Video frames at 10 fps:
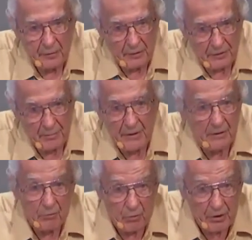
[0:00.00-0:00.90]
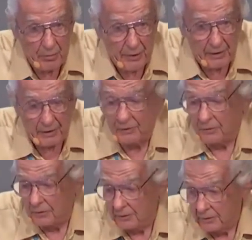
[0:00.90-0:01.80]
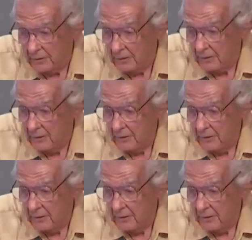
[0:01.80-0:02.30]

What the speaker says: because I've been on one panel discussion.